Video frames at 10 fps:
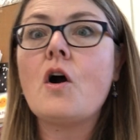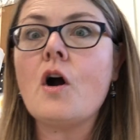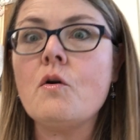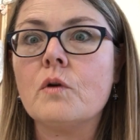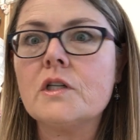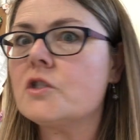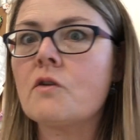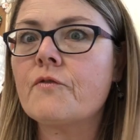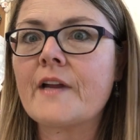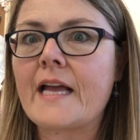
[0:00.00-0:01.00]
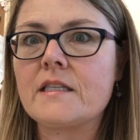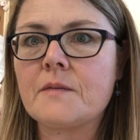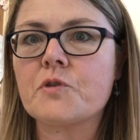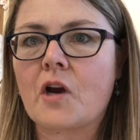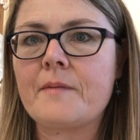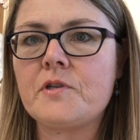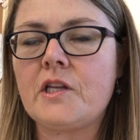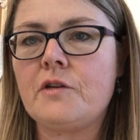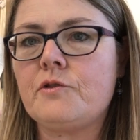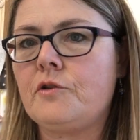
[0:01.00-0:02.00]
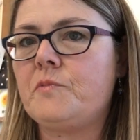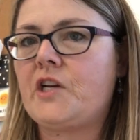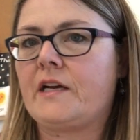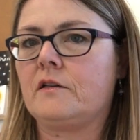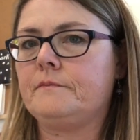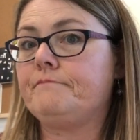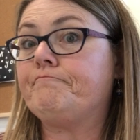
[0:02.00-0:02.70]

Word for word: Oh, don't forget, subscribe to the YouTube channel.